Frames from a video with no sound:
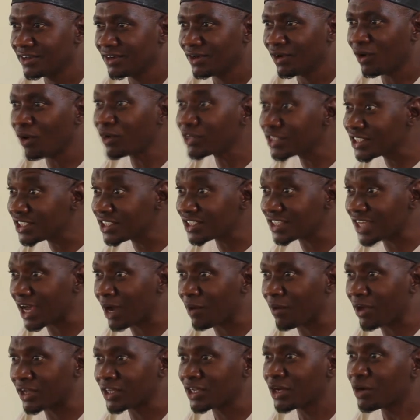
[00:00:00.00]
All these are
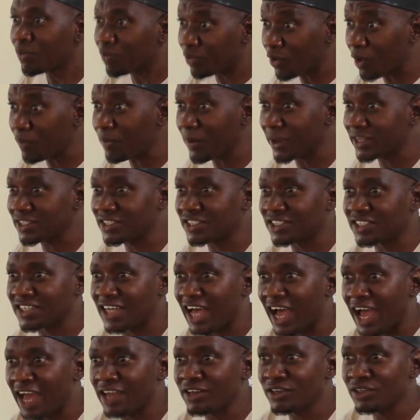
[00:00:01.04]
what? Properties.
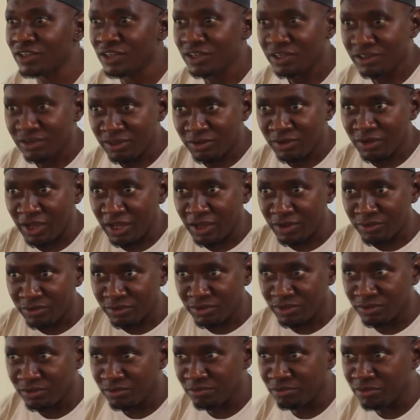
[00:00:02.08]
And
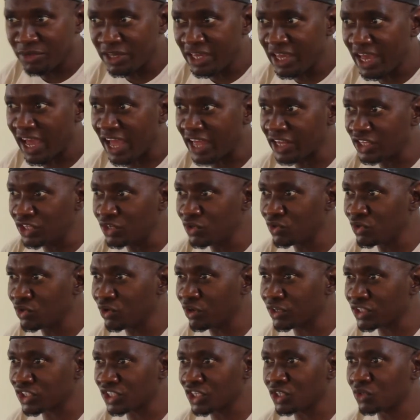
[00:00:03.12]
me and you
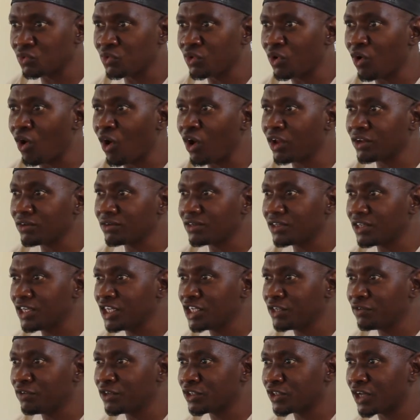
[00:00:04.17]
knows it, we all
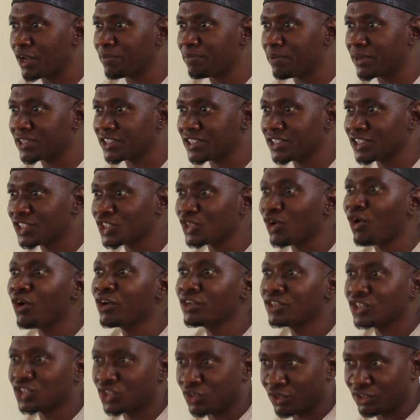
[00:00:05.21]
individual persons
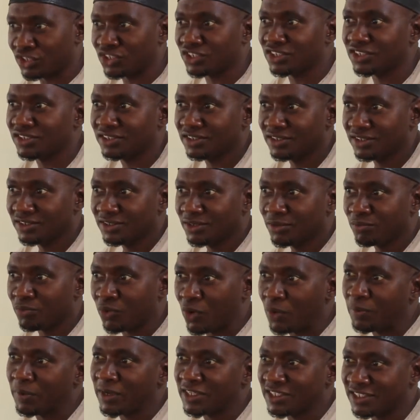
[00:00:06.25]
own such
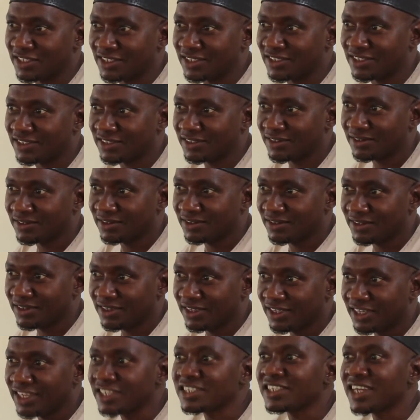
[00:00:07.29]
properties.
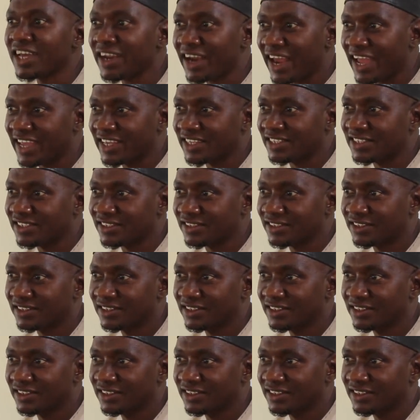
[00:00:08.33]
It's a right.